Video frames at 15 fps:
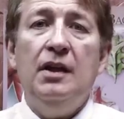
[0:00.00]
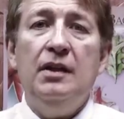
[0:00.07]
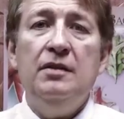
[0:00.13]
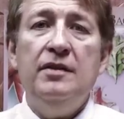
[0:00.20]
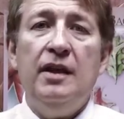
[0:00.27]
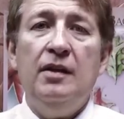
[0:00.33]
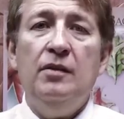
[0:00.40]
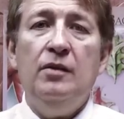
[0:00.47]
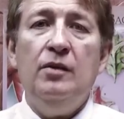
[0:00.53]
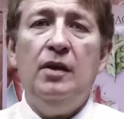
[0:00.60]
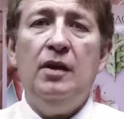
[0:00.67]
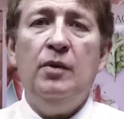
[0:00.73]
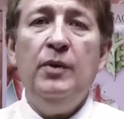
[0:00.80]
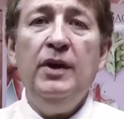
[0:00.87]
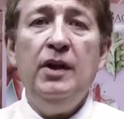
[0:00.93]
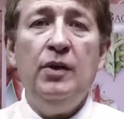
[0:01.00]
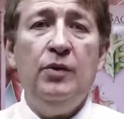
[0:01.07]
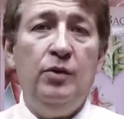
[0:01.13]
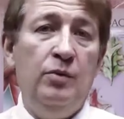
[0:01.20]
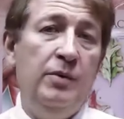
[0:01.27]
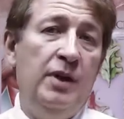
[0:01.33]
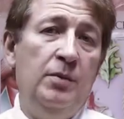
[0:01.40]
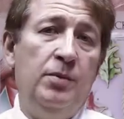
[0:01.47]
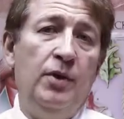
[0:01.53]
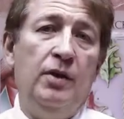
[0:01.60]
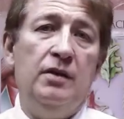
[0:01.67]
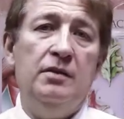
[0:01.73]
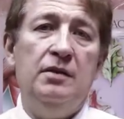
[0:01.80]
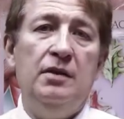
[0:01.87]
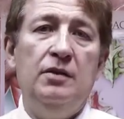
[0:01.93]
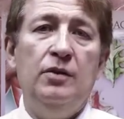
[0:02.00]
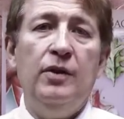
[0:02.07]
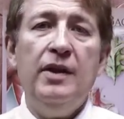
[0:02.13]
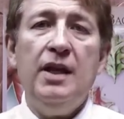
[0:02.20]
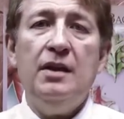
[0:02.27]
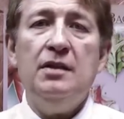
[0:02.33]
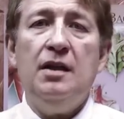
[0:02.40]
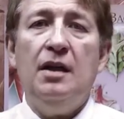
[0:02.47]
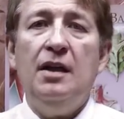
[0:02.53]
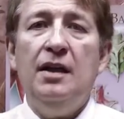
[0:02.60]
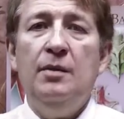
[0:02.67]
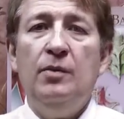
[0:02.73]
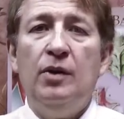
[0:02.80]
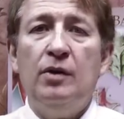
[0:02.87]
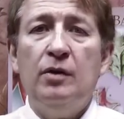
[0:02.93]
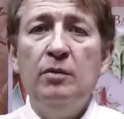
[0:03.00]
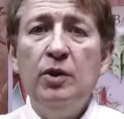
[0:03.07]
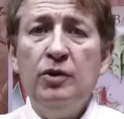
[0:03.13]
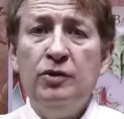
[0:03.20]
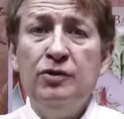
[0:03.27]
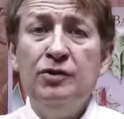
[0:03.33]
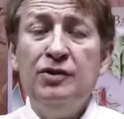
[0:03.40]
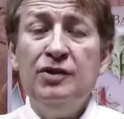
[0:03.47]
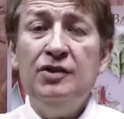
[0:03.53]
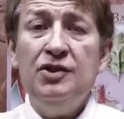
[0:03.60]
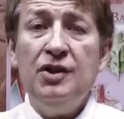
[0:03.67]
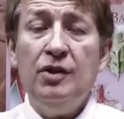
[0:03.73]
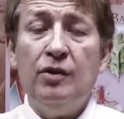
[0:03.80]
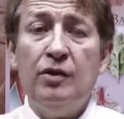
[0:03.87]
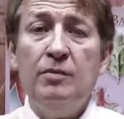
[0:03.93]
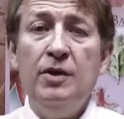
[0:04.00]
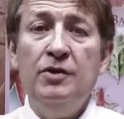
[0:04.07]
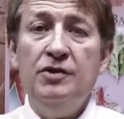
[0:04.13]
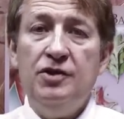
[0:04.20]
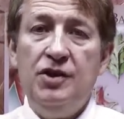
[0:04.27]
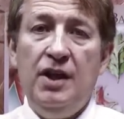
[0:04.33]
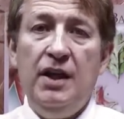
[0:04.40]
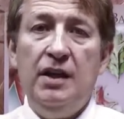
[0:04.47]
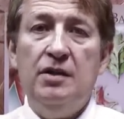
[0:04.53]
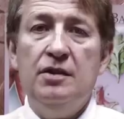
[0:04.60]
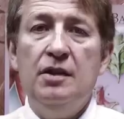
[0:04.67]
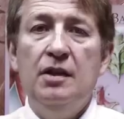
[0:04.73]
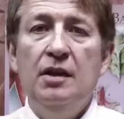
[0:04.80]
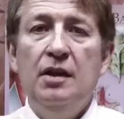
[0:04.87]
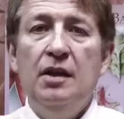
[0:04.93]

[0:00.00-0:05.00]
is that we go through menopause, and during that time our hormones change.